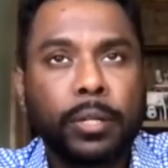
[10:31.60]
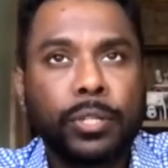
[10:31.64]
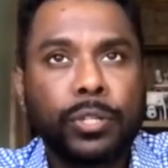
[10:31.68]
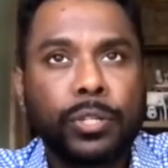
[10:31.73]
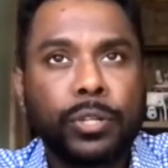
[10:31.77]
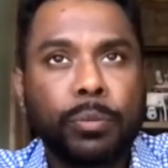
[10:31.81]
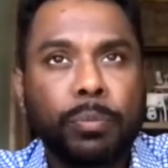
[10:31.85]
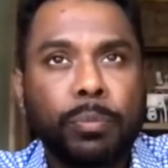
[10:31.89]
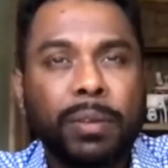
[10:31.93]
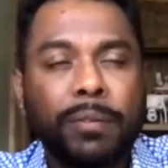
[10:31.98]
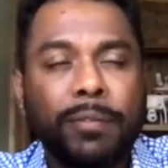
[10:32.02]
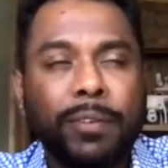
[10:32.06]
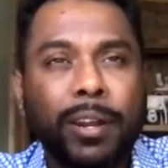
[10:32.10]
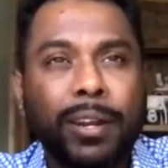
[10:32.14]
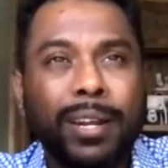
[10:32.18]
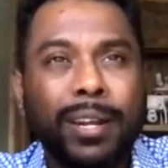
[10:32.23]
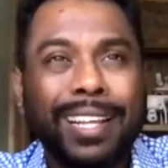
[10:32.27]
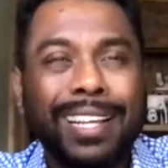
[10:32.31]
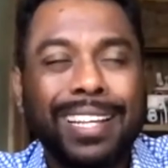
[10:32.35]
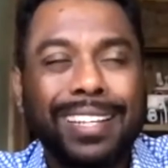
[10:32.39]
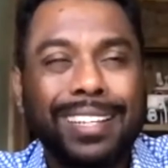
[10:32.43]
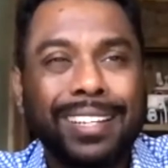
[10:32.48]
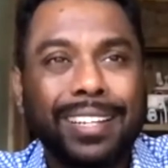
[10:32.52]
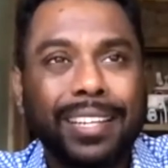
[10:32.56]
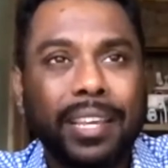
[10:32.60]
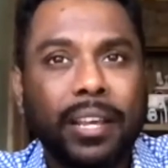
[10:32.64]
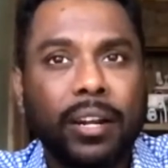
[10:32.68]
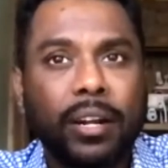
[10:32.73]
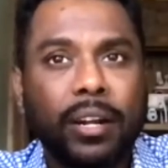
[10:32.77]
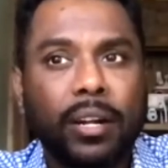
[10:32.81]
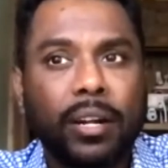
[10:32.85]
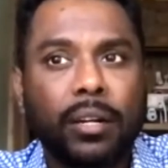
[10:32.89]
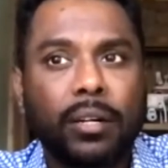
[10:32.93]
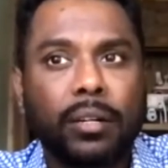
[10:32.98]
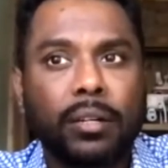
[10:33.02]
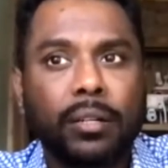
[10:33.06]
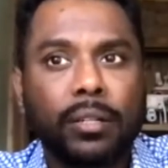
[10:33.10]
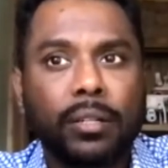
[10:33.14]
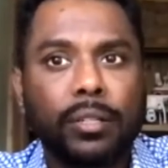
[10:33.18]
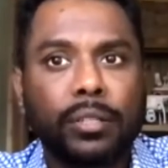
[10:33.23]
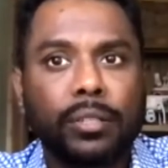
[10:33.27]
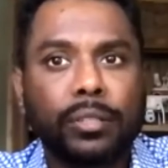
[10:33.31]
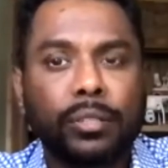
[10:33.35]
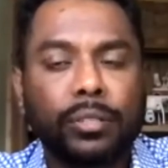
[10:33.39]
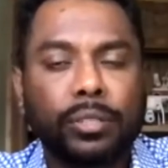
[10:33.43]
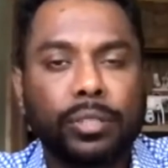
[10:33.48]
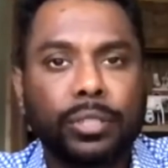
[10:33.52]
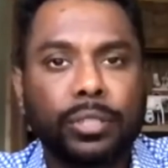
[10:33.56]
be very clear
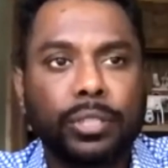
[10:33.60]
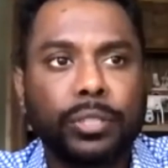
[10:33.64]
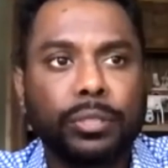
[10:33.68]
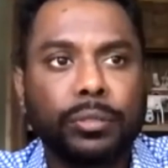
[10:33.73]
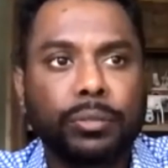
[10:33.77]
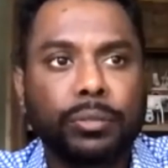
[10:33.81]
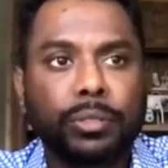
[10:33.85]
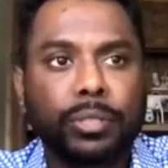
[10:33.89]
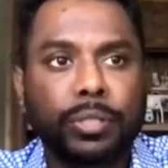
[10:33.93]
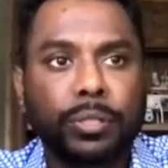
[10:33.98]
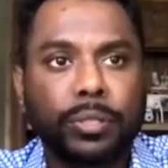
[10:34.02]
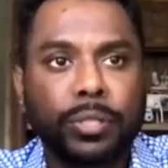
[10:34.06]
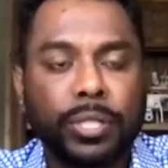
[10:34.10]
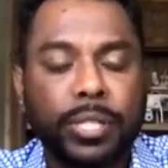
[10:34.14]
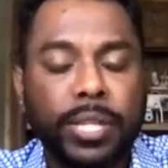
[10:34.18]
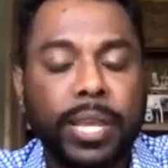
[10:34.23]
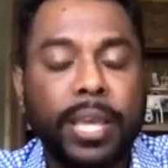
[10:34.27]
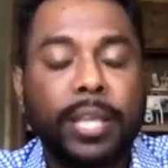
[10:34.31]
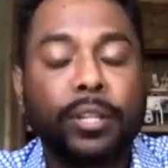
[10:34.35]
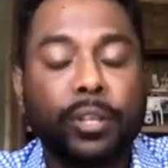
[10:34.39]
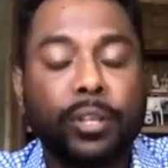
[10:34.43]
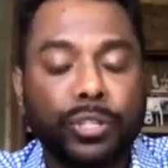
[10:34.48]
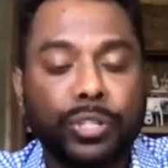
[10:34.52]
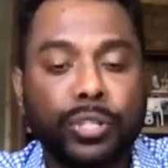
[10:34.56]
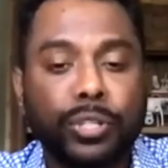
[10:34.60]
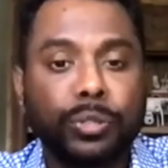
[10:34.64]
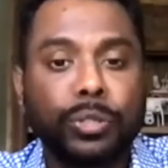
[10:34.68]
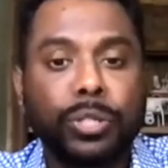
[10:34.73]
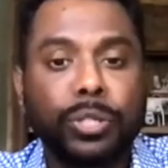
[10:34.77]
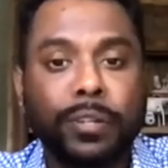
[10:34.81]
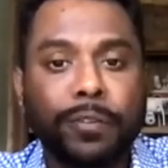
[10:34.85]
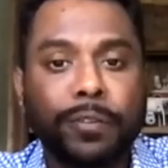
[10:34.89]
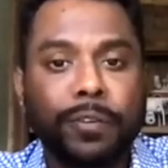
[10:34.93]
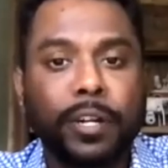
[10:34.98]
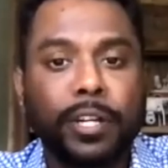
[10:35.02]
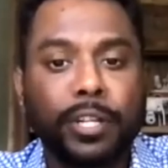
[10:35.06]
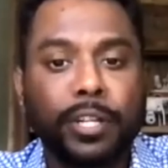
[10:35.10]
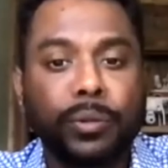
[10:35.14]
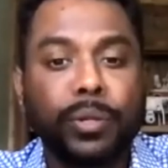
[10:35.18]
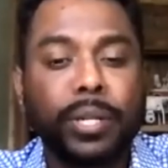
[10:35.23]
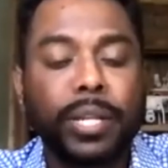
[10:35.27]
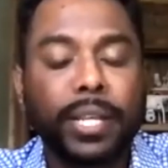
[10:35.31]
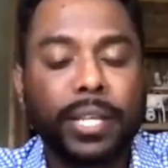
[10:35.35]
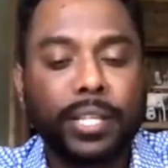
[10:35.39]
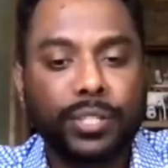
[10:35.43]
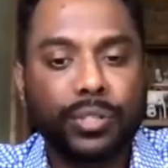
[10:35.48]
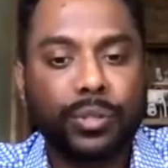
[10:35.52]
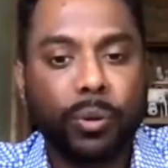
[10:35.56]
to say those two different
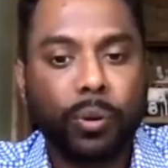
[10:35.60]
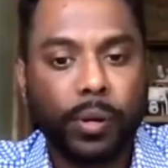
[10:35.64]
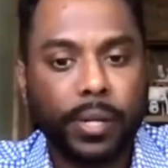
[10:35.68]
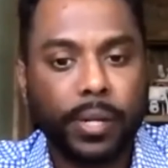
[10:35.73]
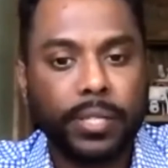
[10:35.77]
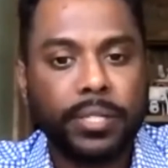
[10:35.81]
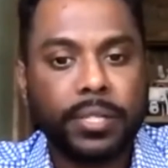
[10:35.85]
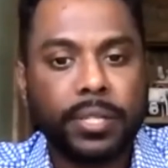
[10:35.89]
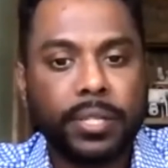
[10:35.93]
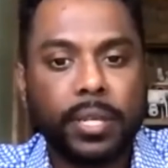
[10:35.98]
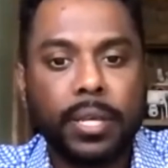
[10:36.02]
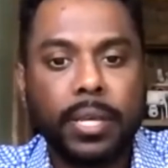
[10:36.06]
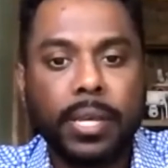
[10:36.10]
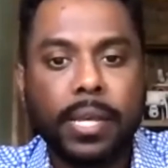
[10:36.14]
unique stories.